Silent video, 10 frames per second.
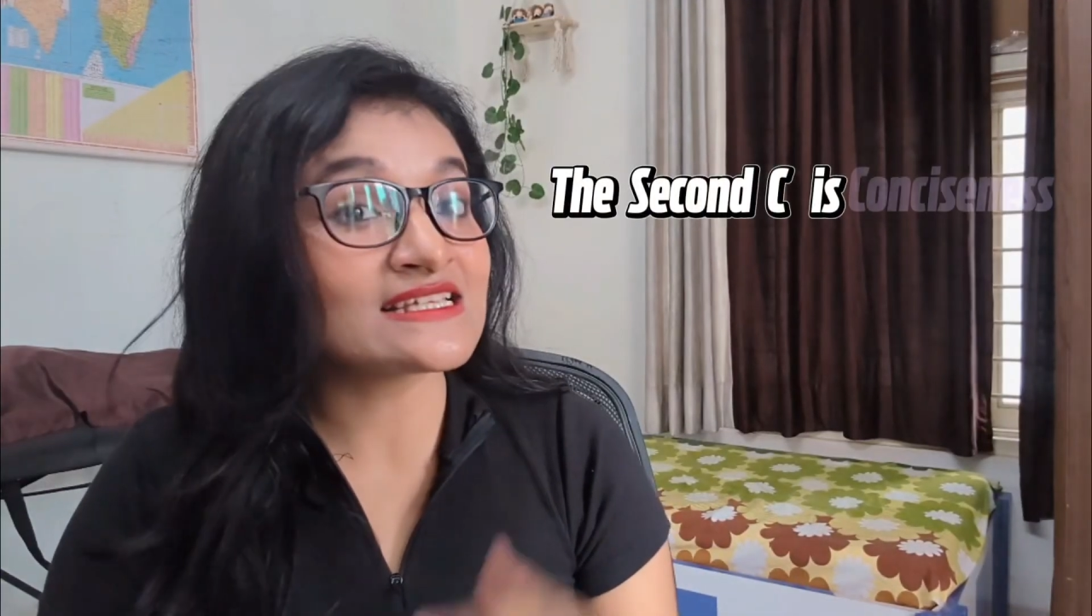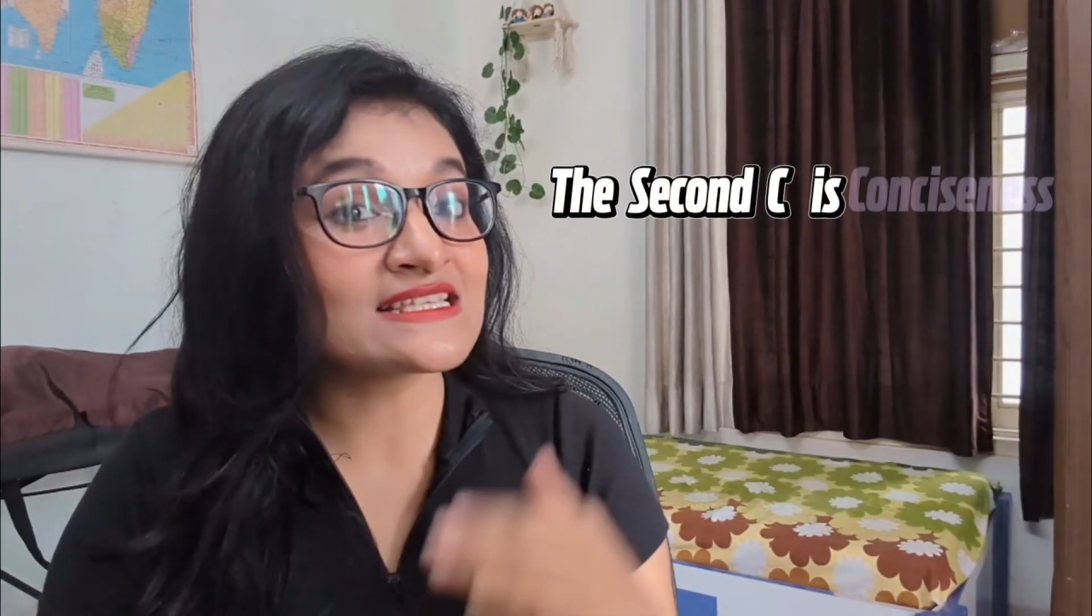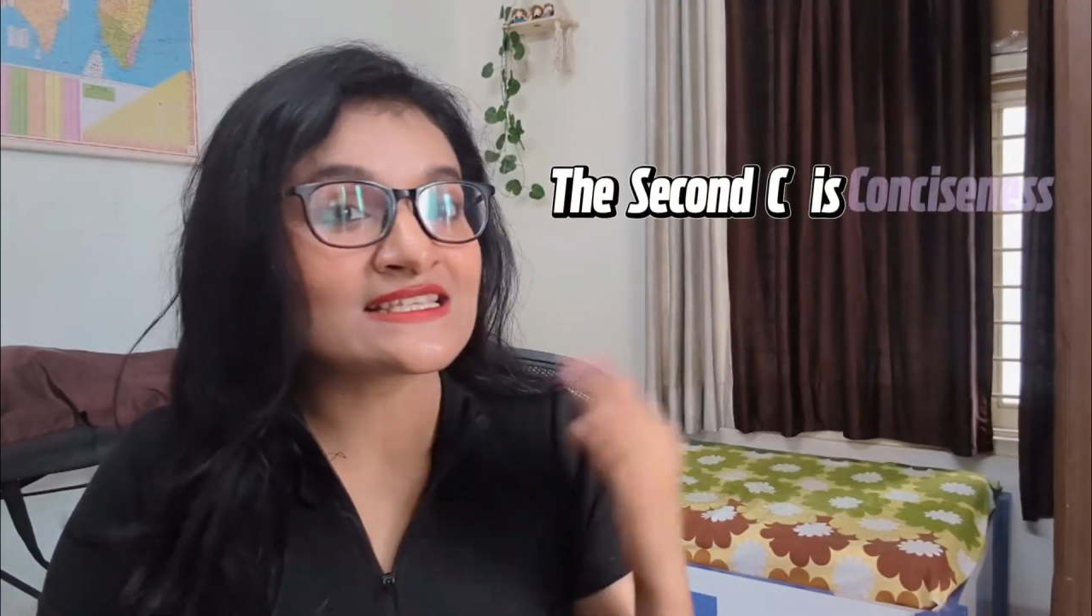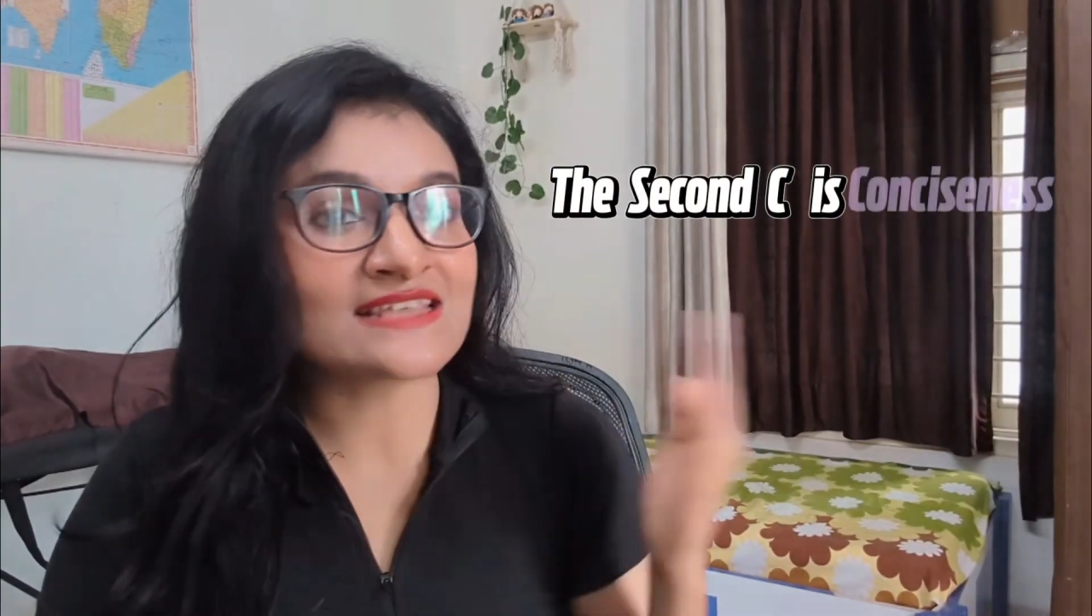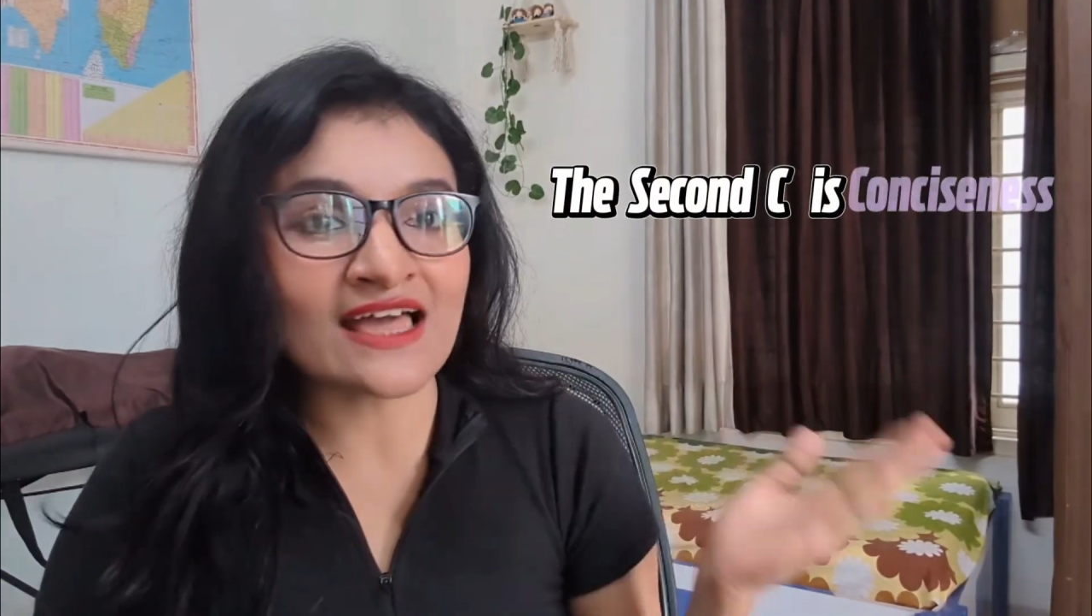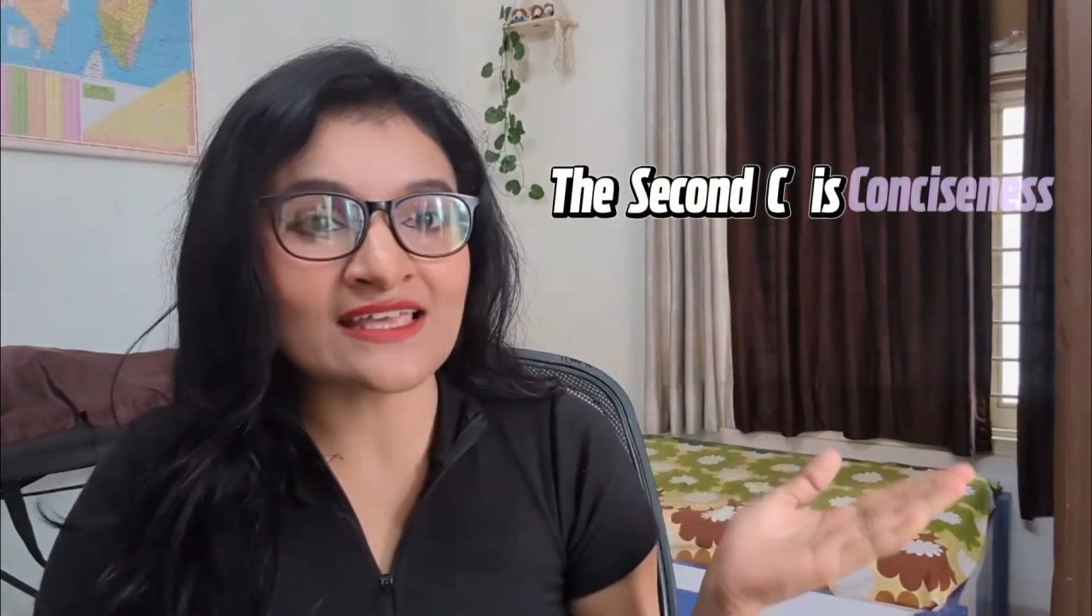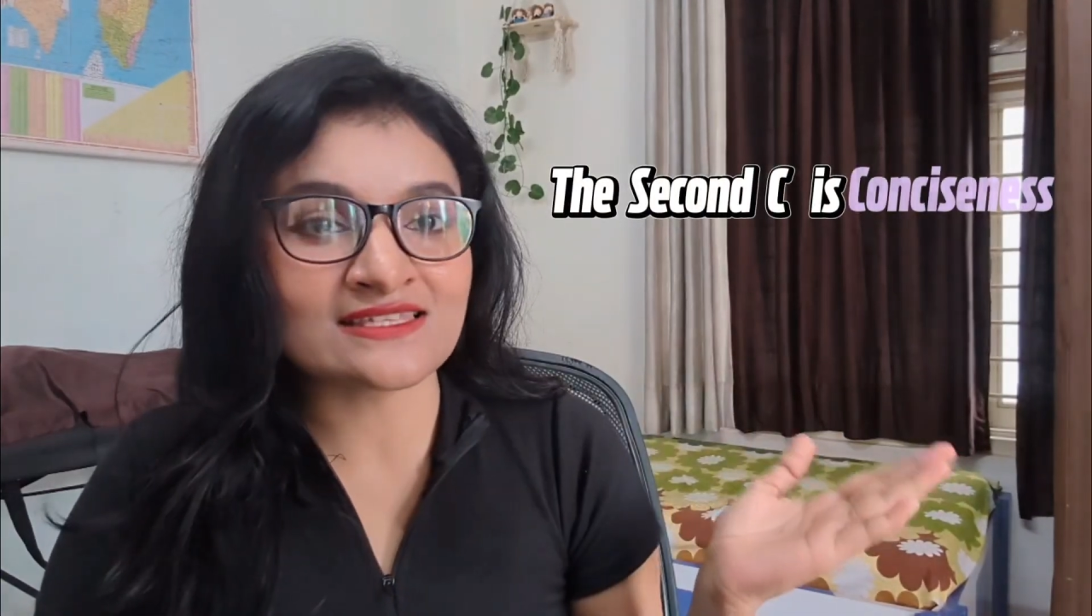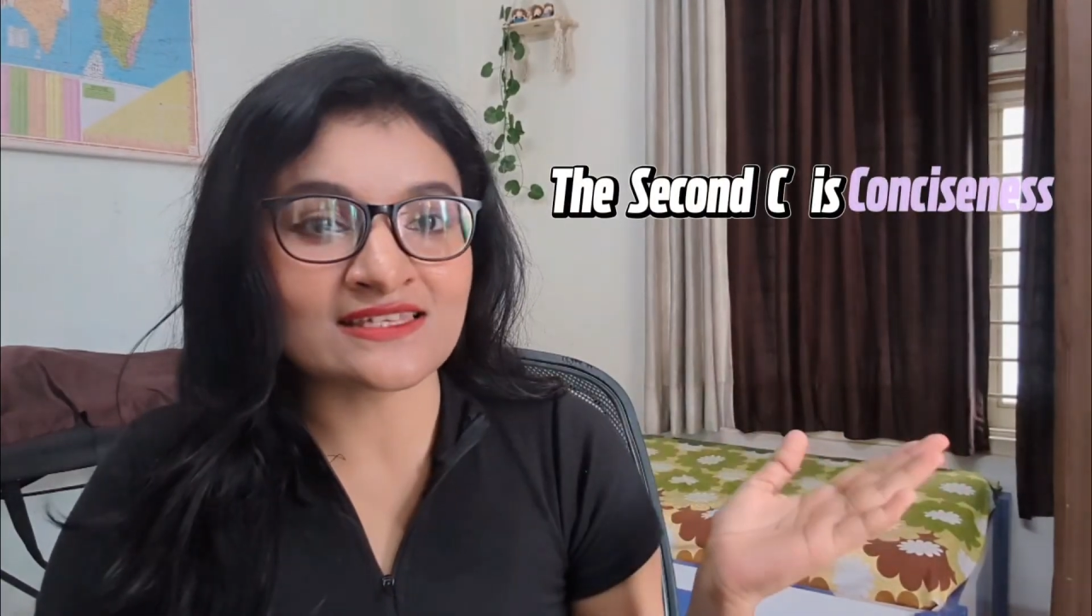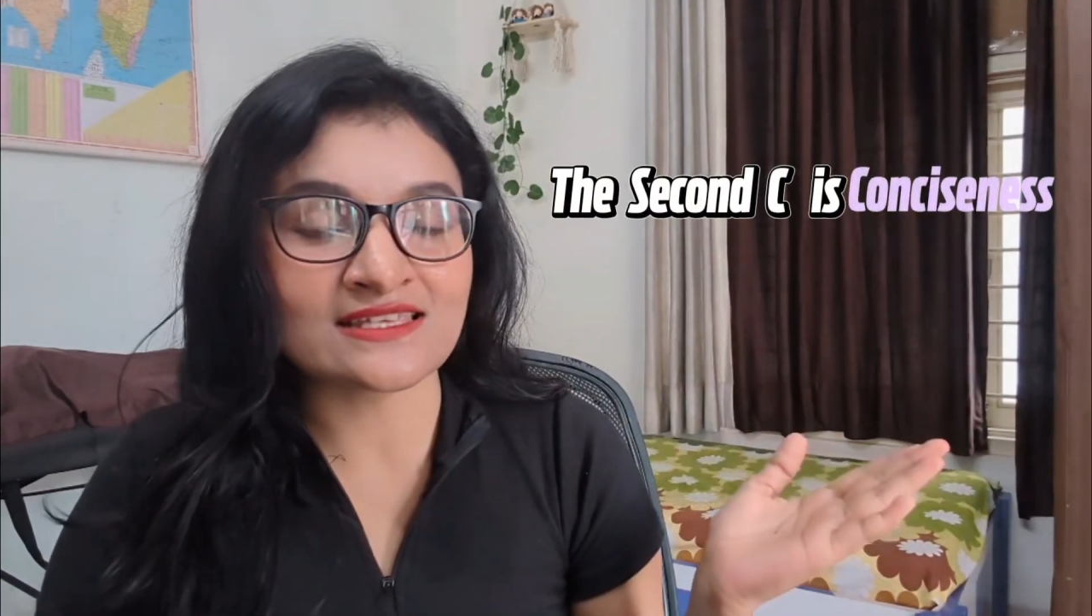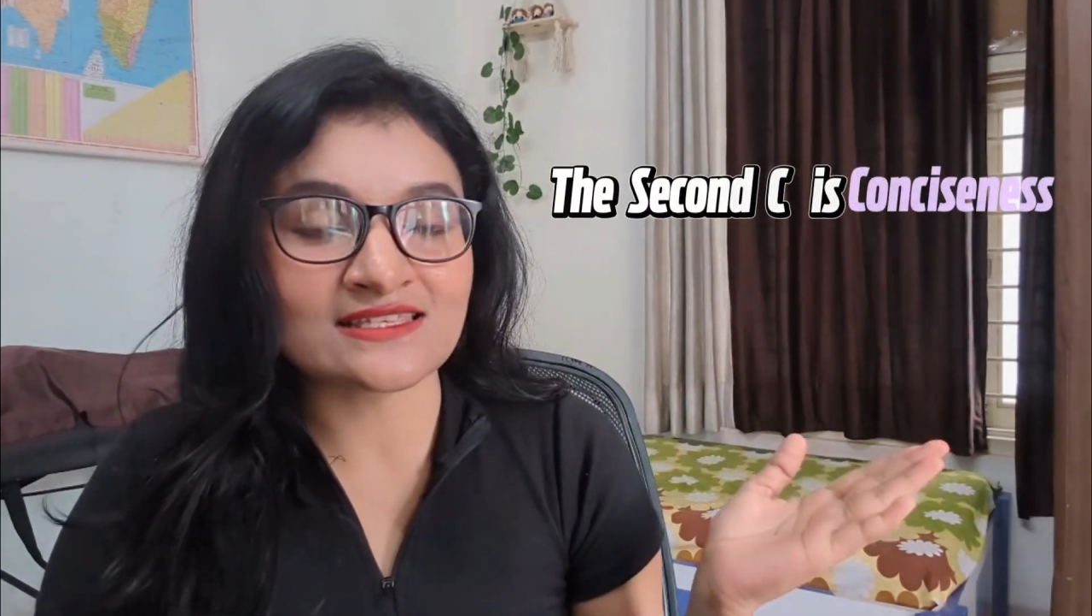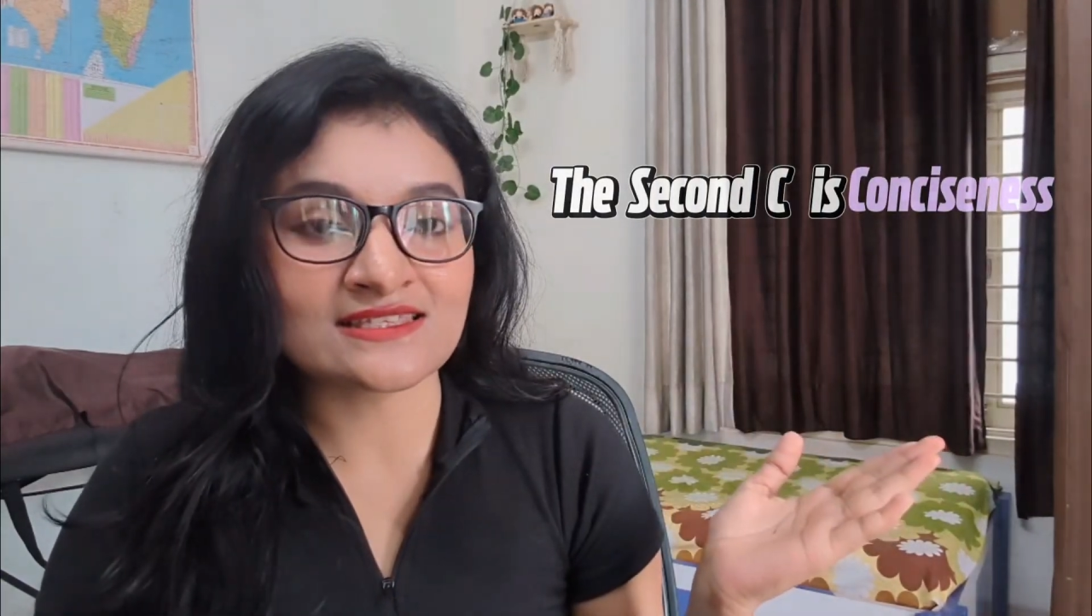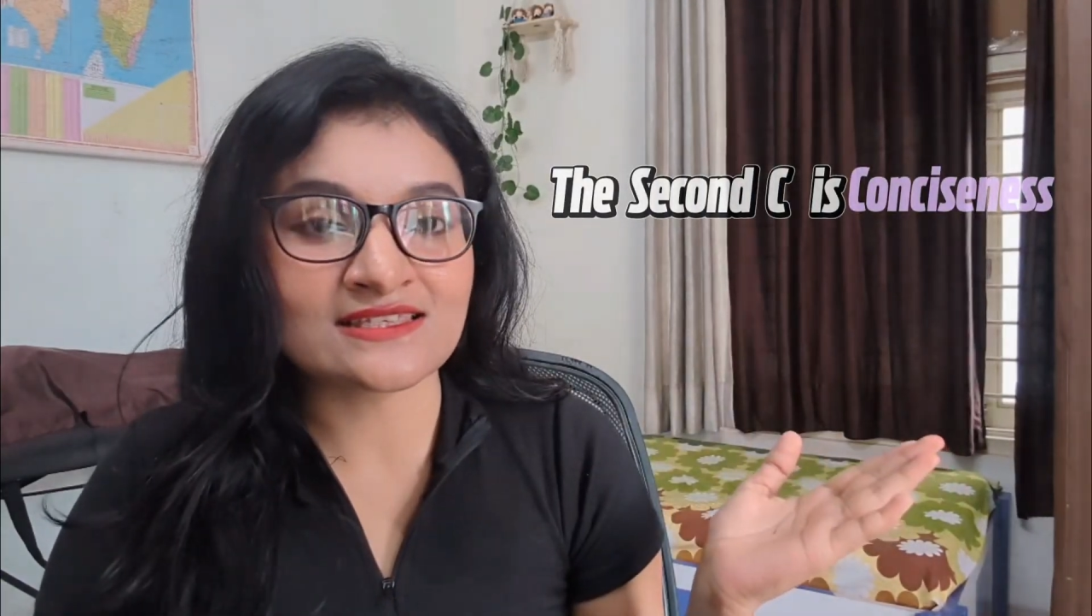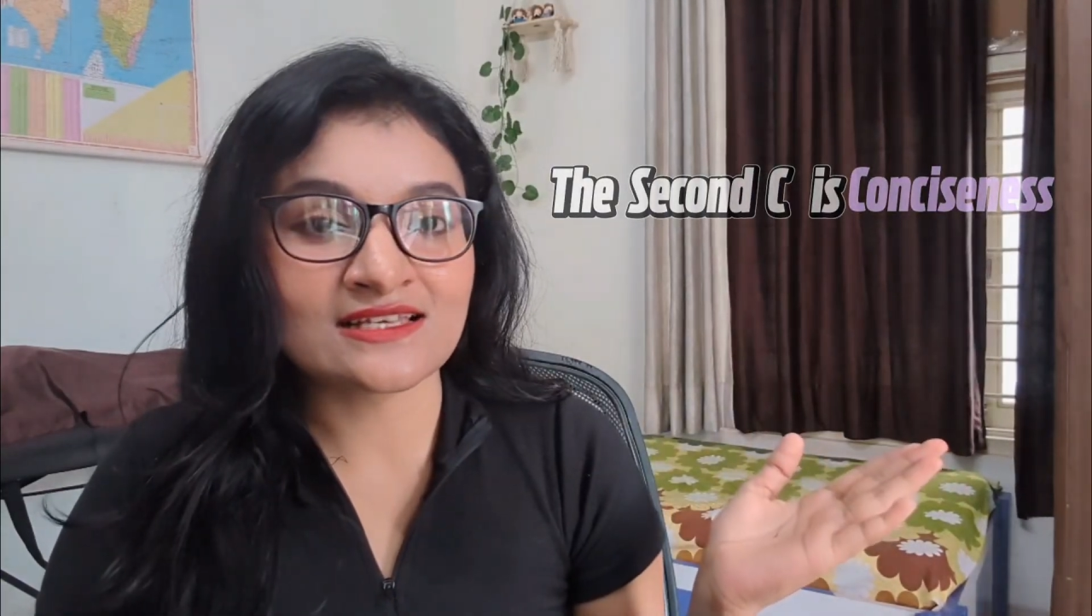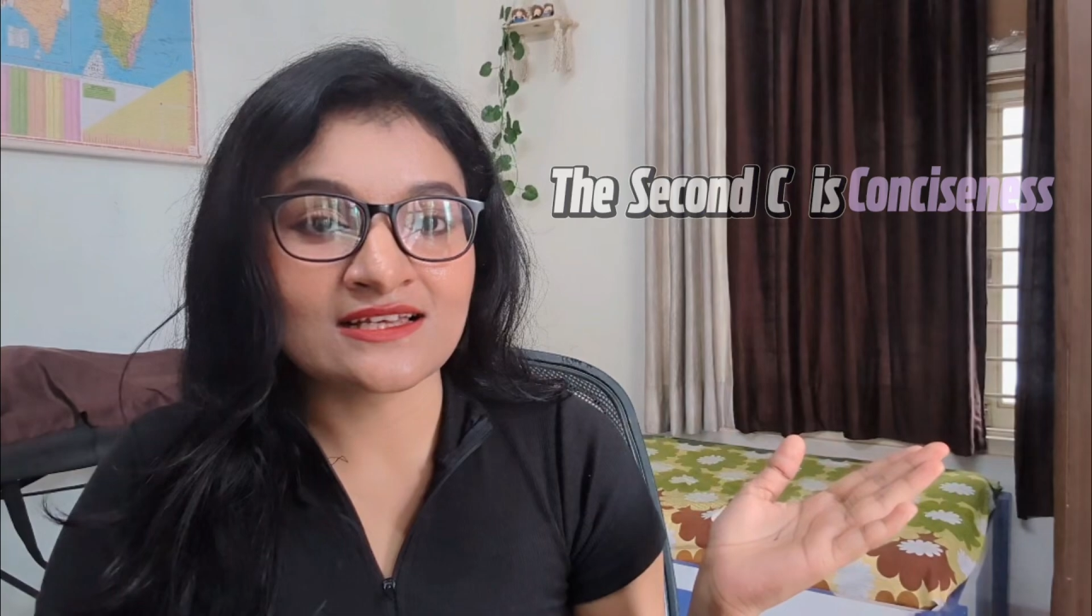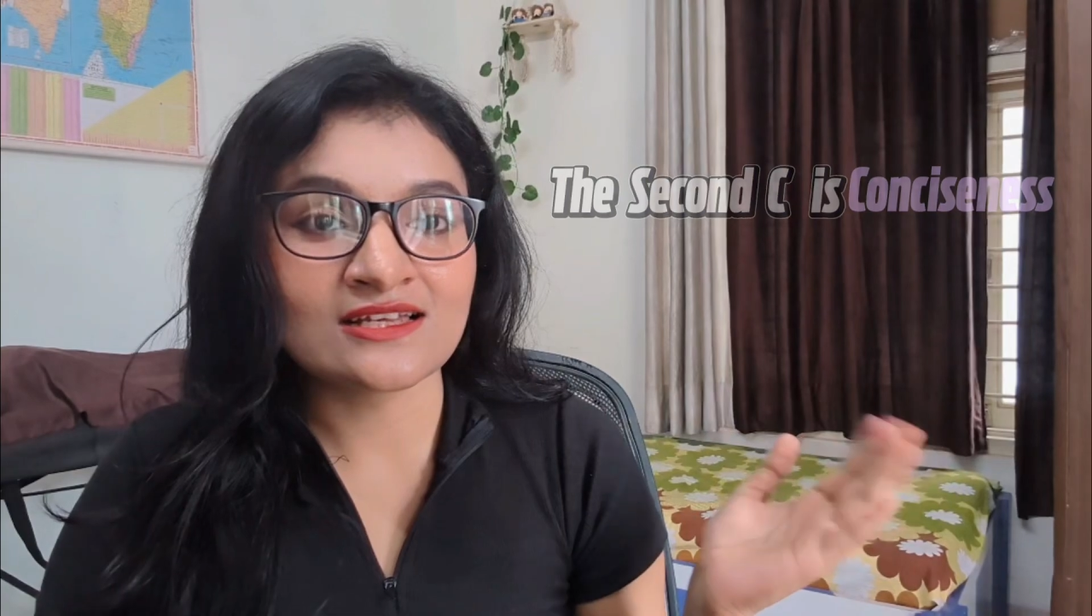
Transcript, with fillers: conciseness.